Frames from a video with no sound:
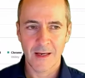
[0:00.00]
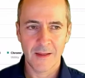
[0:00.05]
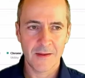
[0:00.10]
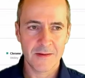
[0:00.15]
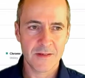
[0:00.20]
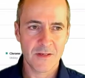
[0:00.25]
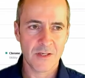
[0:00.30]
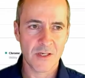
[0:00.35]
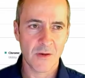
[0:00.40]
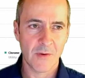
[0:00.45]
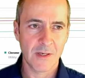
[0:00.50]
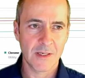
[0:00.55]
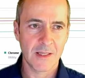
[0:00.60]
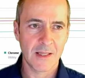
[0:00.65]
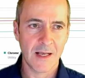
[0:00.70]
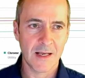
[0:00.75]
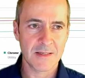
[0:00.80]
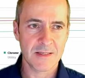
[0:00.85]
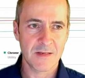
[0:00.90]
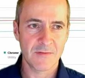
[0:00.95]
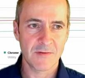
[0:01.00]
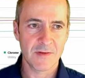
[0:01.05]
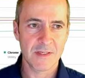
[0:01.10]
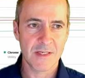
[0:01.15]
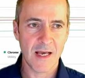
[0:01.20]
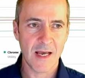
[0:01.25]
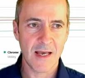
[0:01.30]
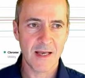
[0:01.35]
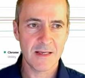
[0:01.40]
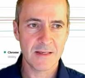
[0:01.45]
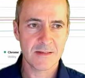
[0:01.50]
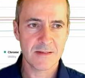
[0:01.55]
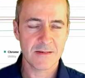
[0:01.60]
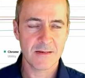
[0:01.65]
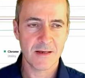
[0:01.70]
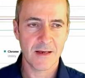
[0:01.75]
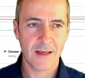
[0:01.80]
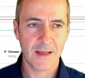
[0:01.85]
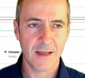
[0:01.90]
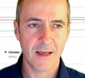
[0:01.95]
Okay, this is showing the last 7 days.
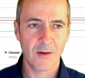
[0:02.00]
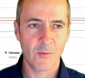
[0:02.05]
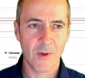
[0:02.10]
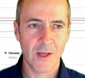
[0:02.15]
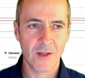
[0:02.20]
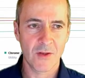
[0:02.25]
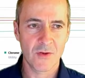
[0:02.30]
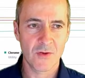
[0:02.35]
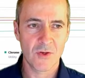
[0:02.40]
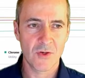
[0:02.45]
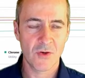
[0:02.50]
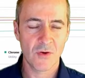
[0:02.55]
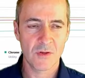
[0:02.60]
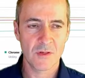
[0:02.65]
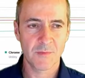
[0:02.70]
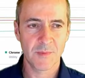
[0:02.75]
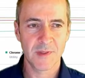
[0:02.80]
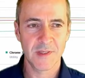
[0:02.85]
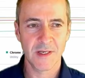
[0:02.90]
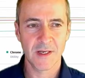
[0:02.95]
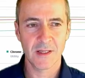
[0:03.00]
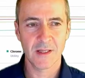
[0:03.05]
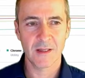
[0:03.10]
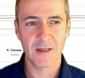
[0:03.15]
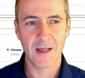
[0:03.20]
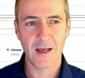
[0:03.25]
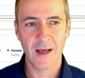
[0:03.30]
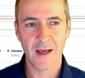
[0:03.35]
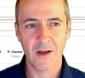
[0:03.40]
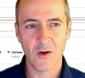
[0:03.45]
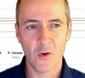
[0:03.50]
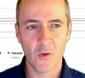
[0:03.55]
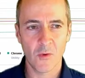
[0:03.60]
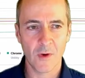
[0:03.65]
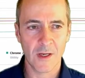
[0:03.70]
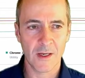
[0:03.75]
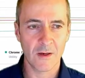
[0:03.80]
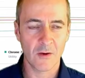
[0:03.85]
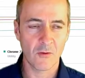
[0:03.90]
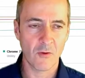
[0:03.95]
Again, we can choose a particular day
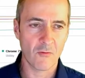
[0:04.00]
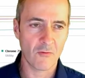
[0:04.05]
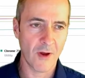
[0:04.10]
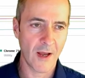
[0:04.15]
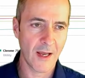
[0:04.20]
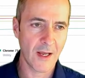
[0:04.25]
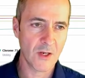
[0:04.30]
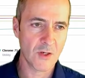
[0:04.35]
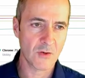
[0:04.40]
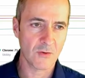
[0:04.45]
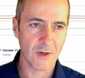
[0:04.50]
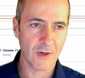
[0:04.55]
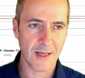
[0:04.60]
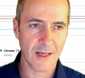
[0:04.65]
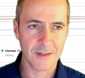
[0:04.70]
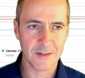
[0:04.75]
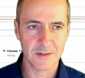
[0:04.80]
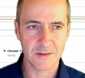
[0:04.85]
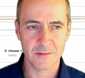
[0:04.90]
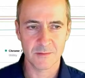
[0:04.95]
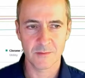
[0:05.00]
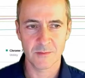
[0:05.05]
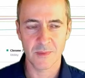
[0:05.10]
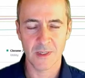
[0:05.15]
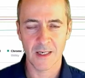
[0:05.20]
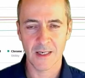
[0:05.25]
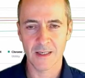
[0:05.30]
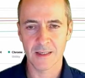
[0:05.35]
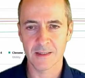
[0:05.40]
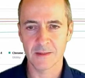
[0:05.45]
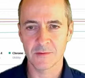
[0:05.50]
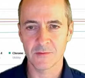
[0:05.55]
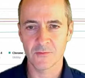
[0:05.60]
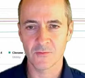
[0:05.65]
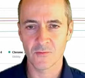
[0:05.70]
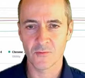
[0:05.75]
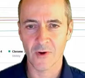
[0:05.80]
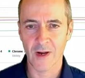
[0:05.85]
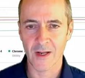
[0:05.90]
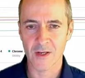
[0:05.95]
or a range or a custom
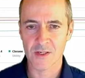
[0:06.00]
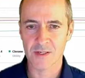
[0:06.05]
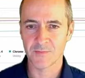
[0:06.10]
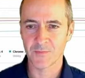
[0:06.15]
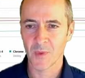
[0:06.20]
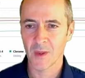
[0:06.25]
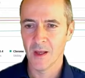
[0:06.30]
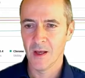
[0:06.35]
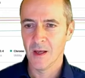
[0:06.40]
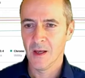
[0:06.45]
range.